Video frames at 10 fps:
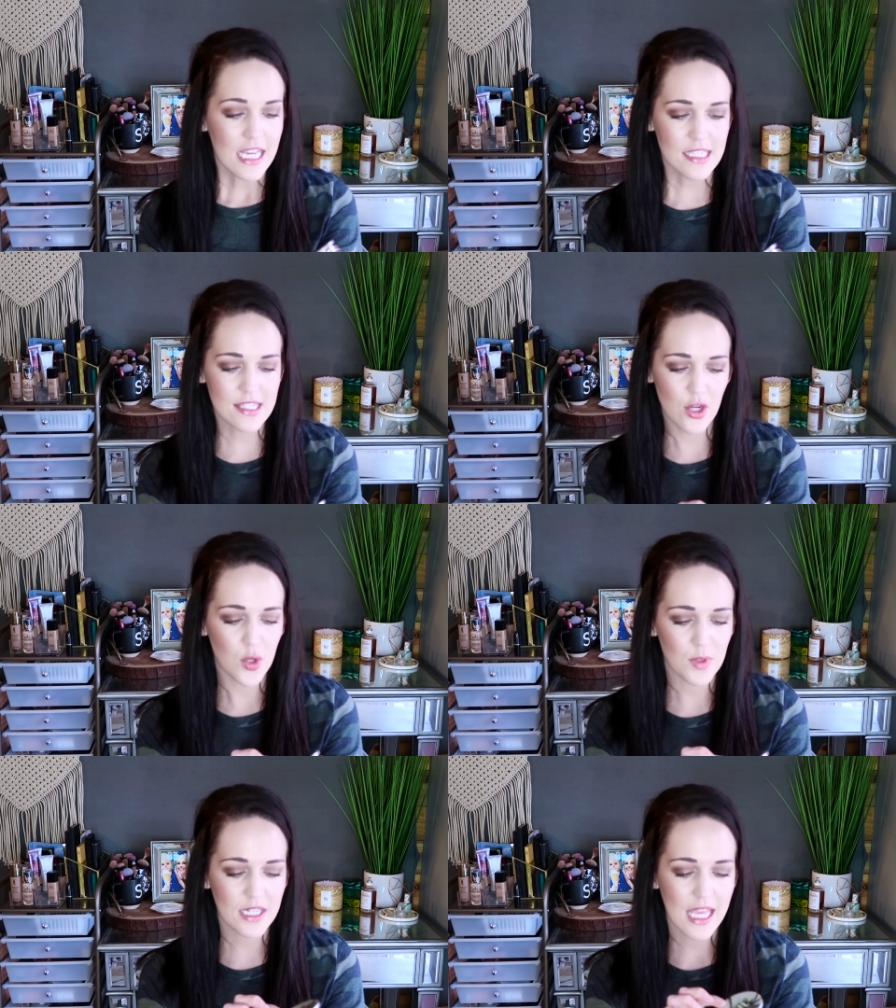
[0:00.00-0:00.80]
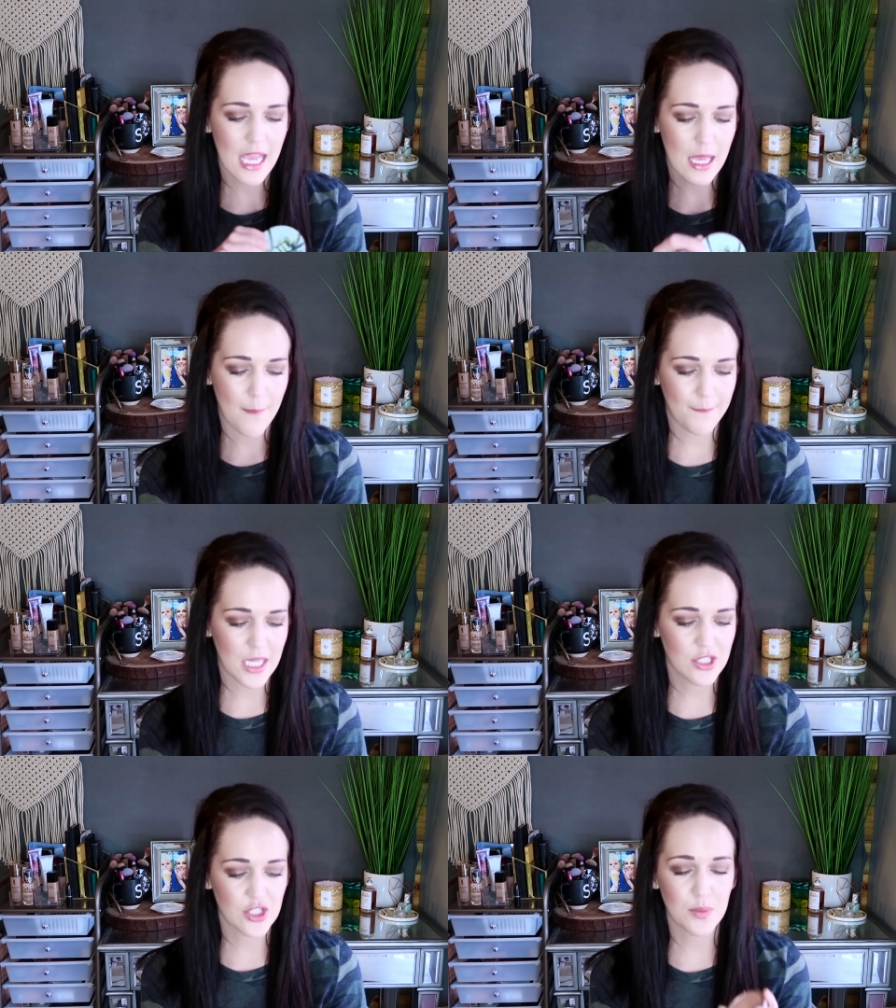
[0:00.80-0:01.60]
is the Urban Decay
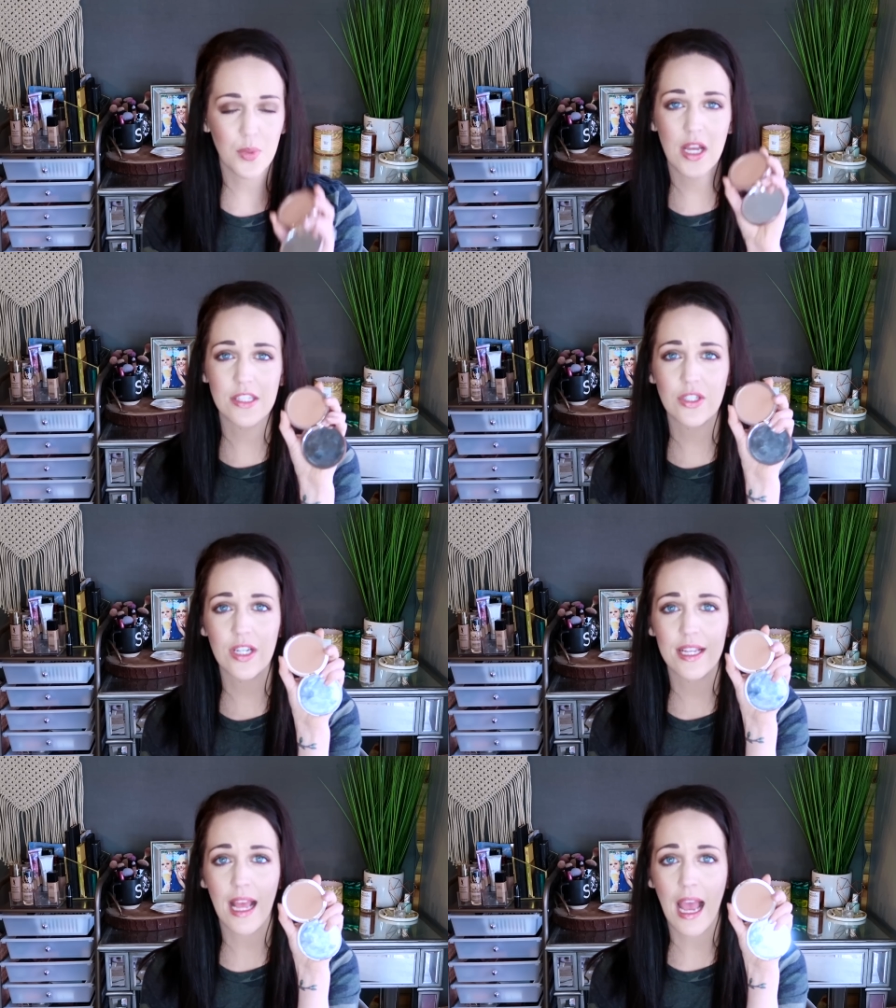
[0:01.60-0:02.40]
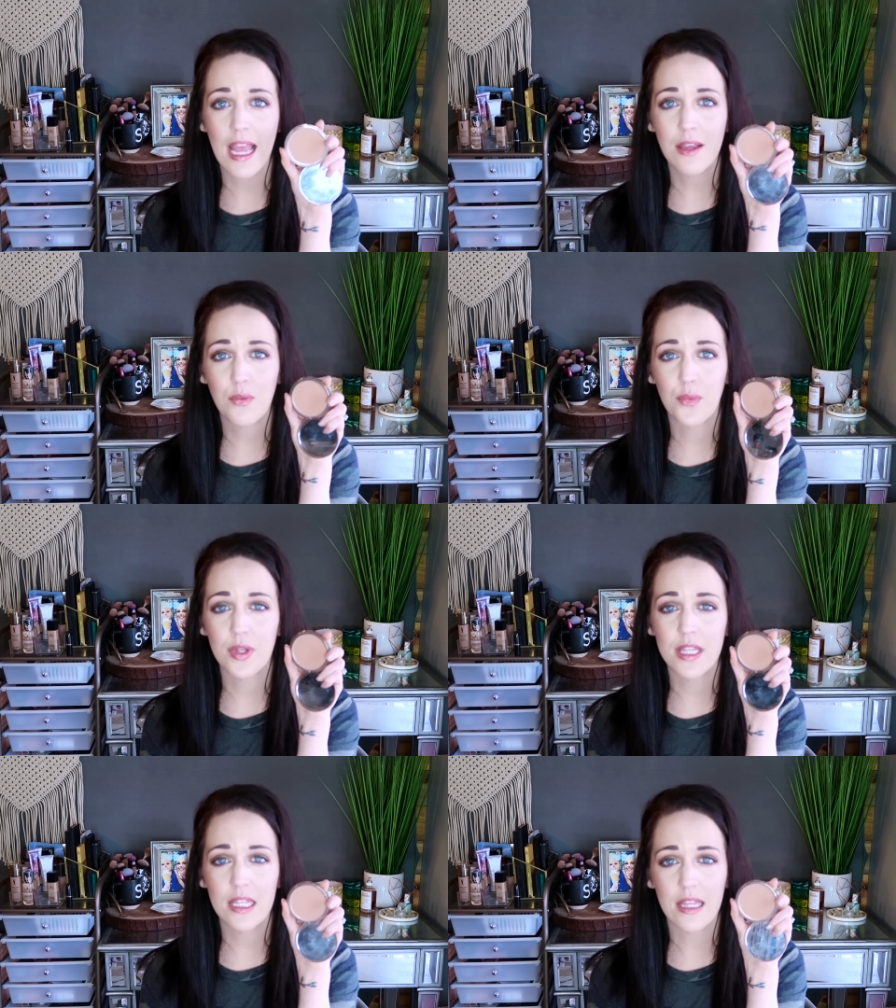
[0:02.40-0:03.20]
Beached Bronzer, and I
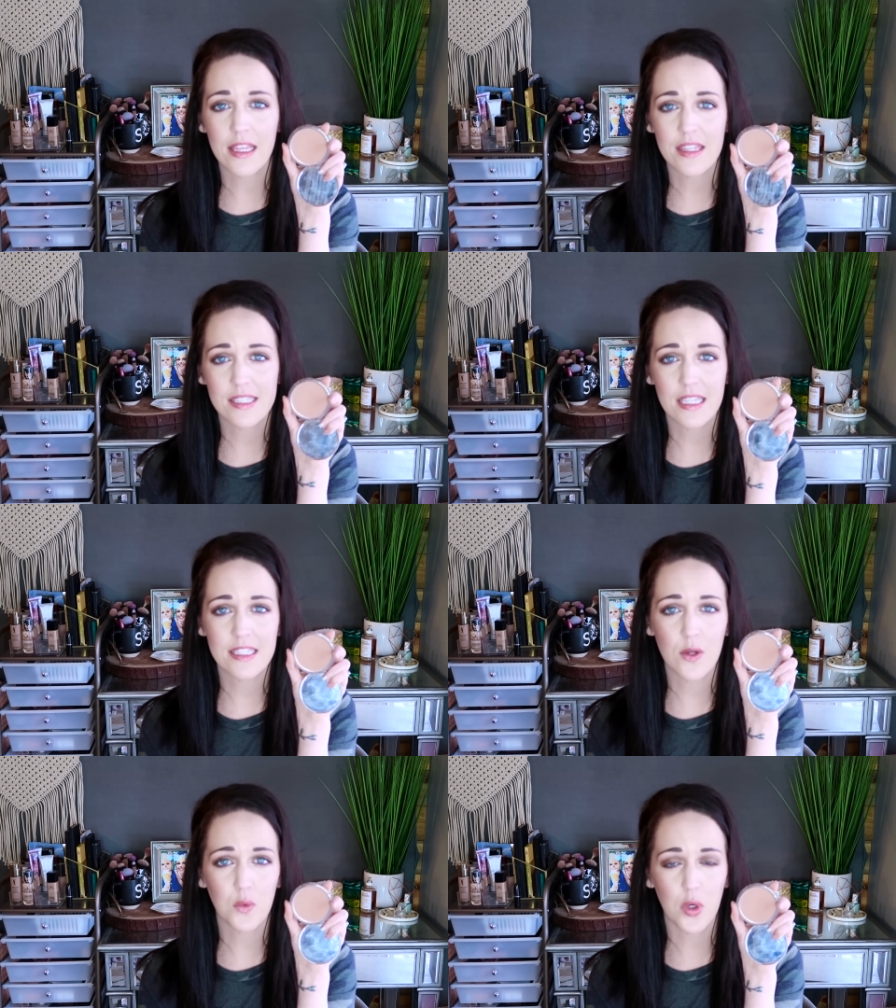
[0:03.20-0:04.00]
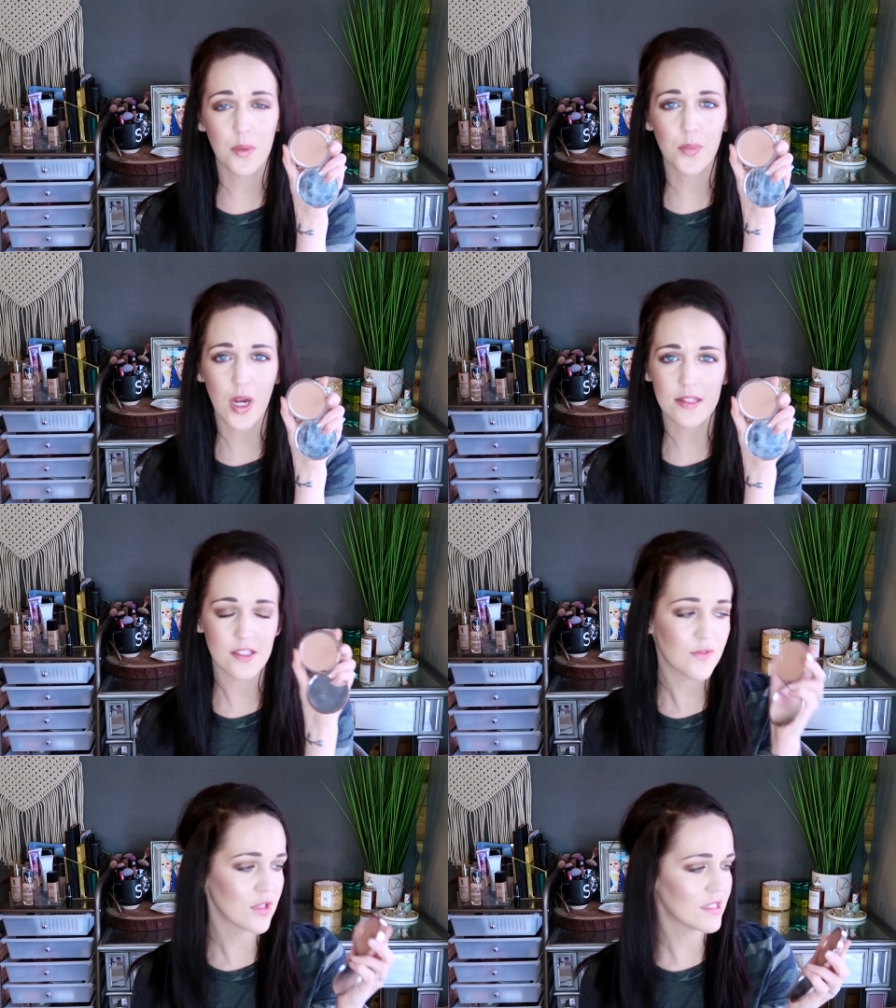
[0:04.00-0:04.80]
really like this as a warm
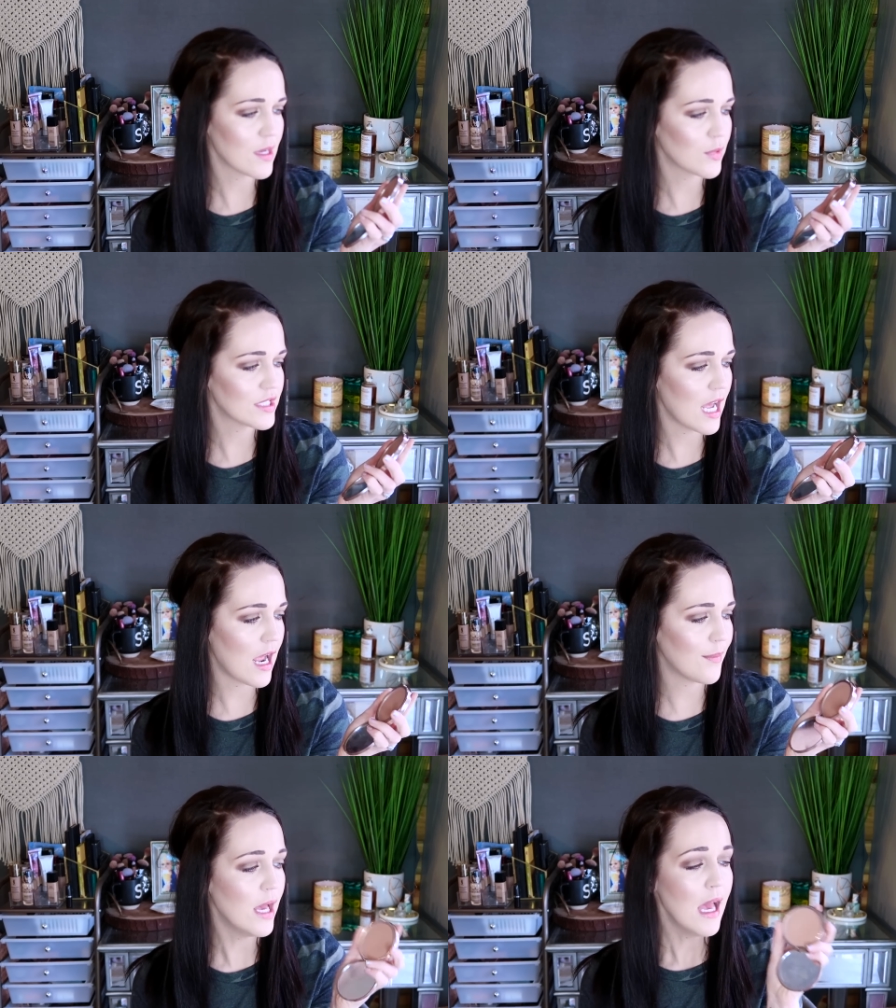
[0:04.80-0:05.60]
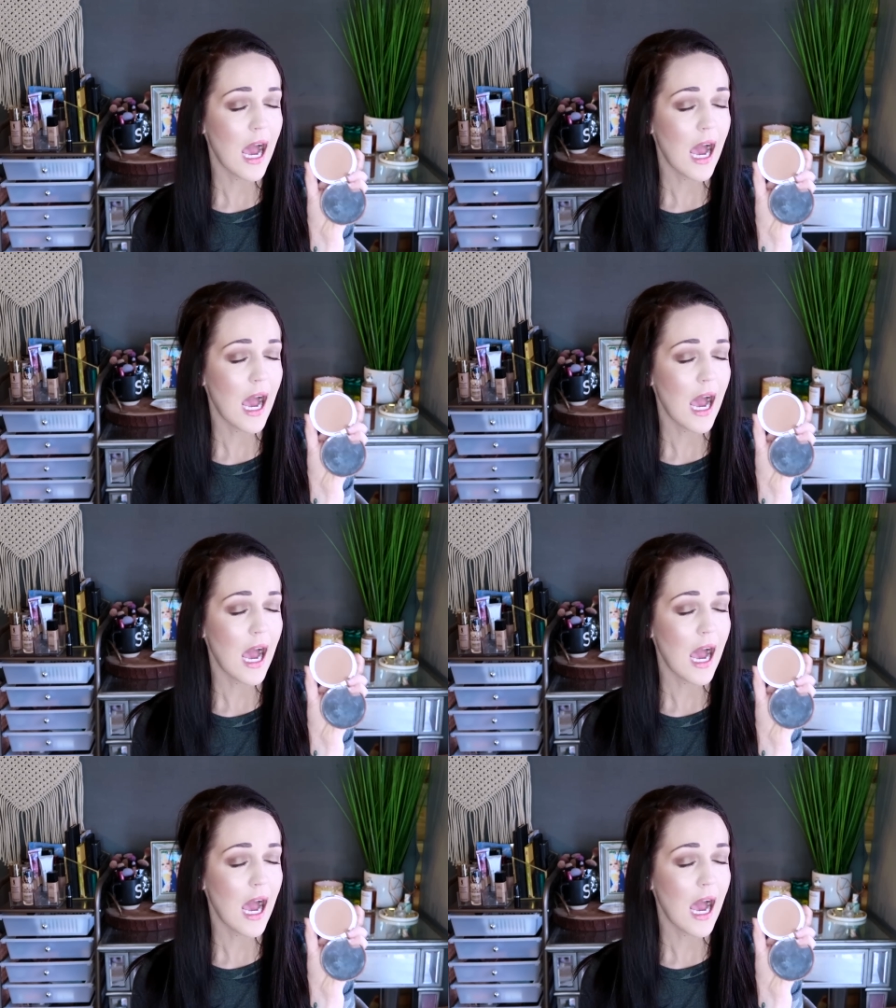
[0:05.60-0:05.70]
bronzer for the summertime.